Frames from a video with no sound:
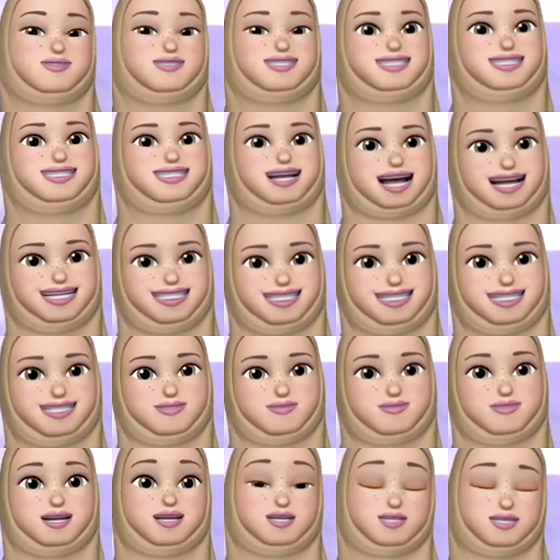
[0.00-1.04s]
for his
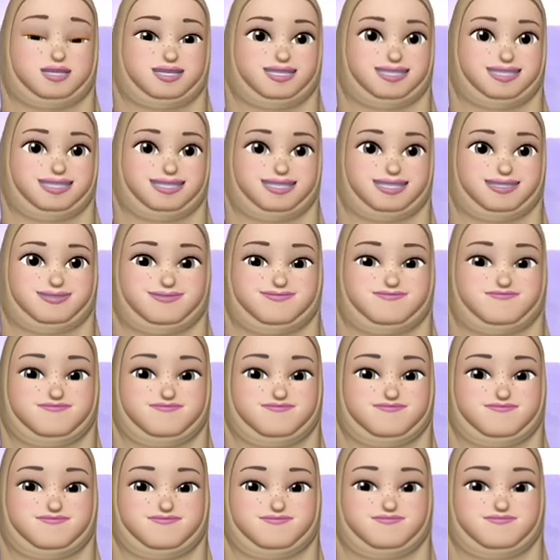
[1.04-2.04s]
running practice.